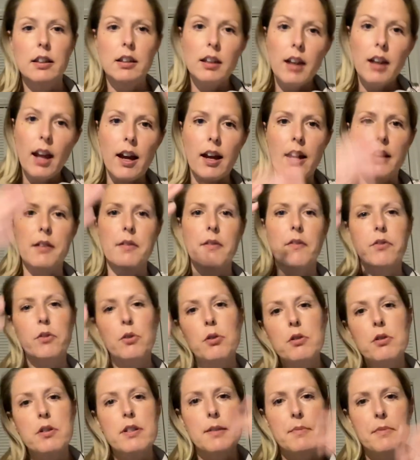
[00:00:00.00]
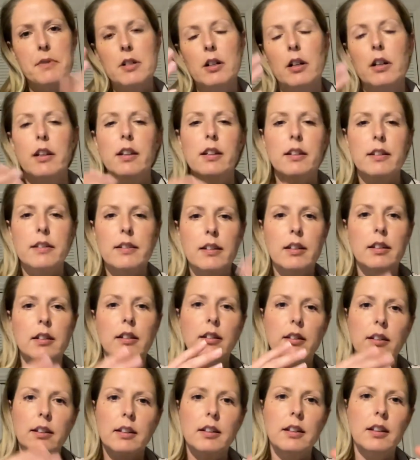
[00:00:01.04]
yeah of course i'm starting
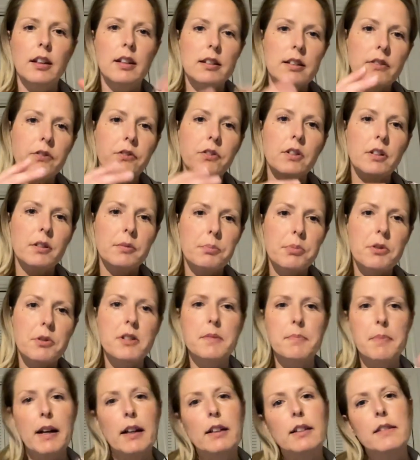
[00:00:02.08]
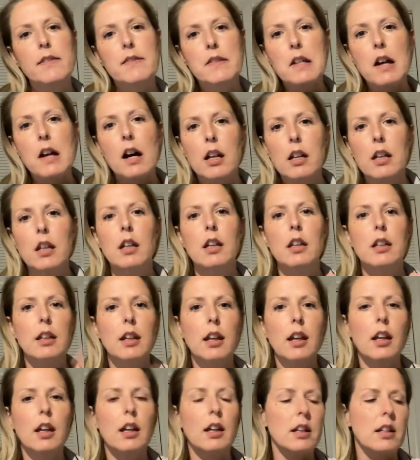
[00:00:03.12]
to get different perspectives on it
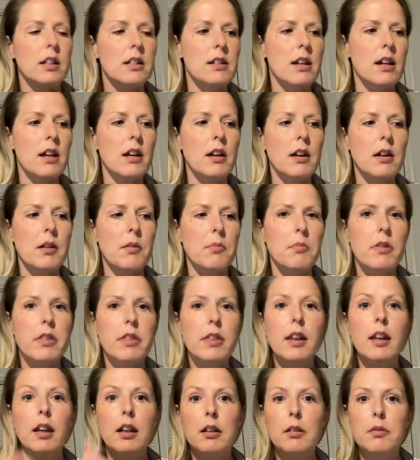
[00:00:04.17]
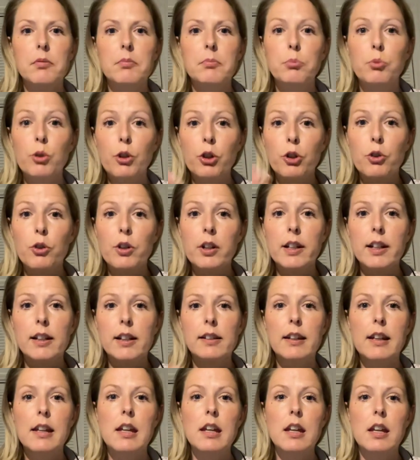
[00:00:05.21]
and um, think more
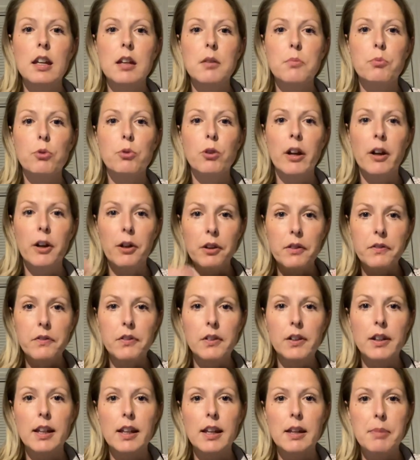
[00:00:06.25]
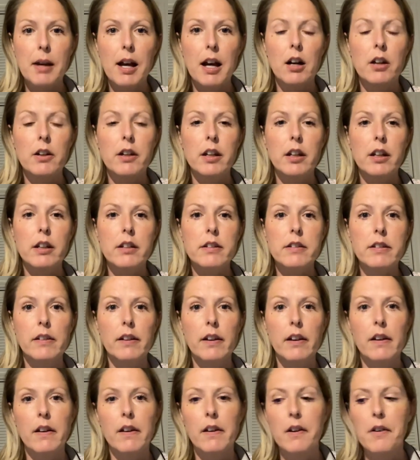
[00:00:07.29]
critically more healthfully about it
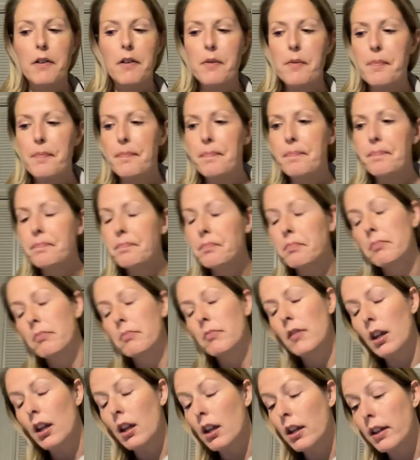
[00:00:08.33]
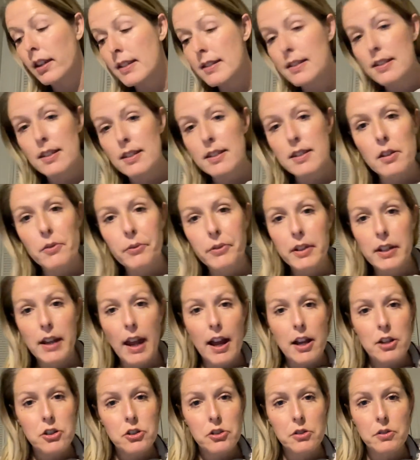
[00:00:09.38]
um, yeah, I guess it's only
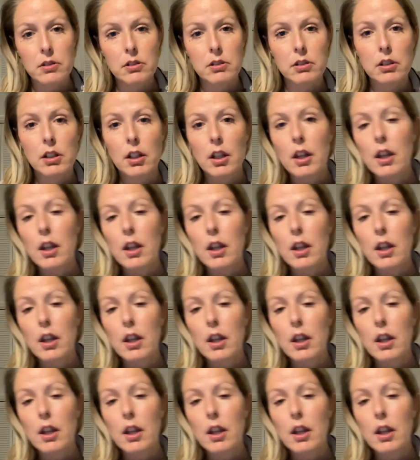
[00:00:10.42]
natural.